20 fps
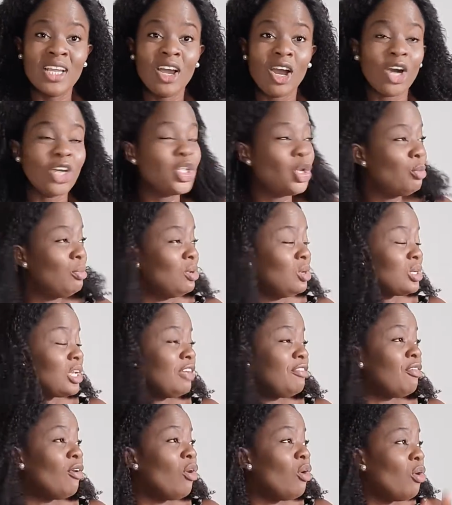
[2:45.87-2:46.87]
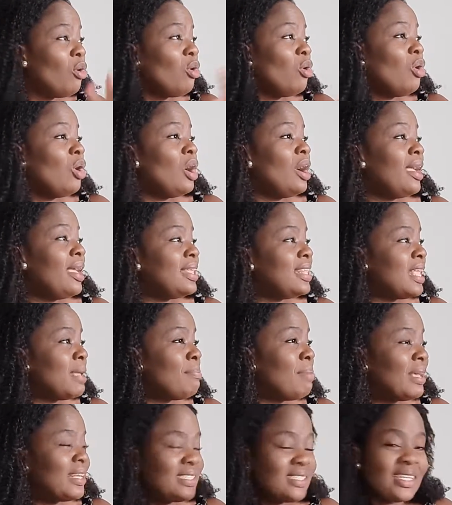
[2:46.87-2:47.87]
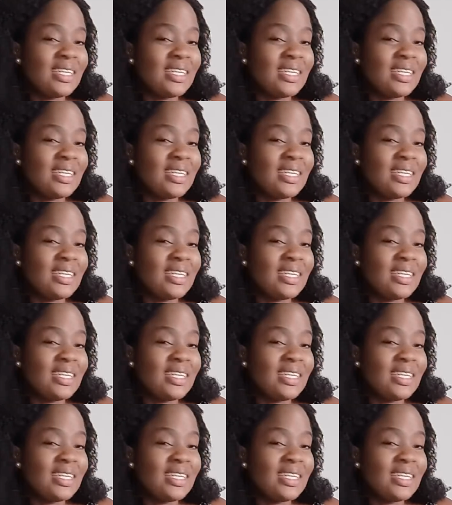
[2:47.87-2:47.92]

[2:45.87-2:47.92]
or they'll be looking for the best